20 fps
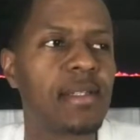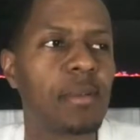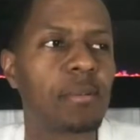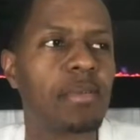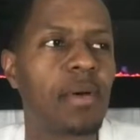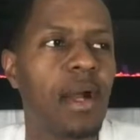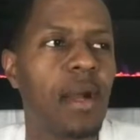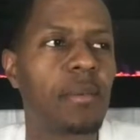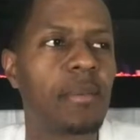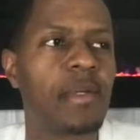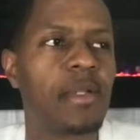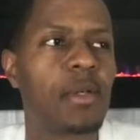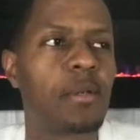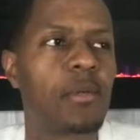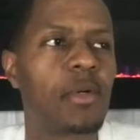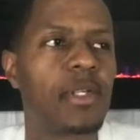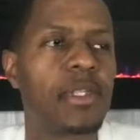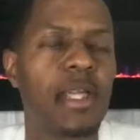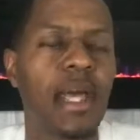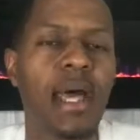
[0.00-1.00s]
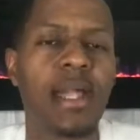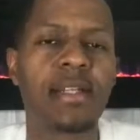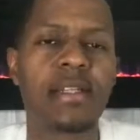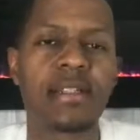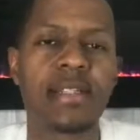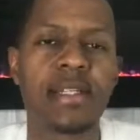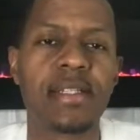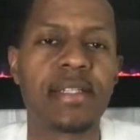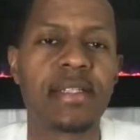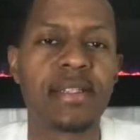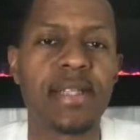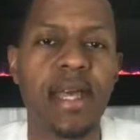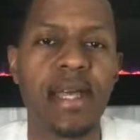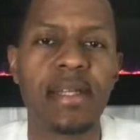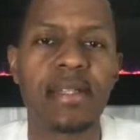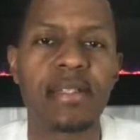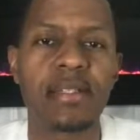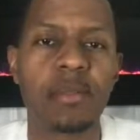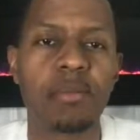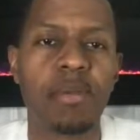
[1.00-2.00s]
department or more dollars in the
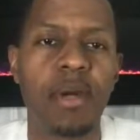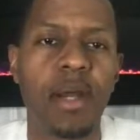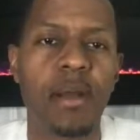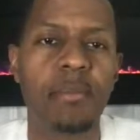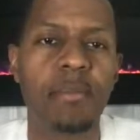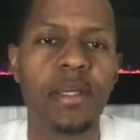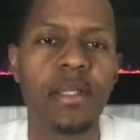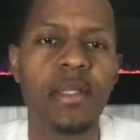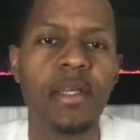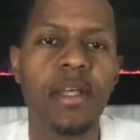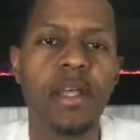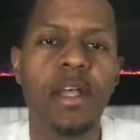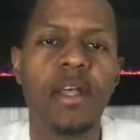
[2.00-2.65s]
science department.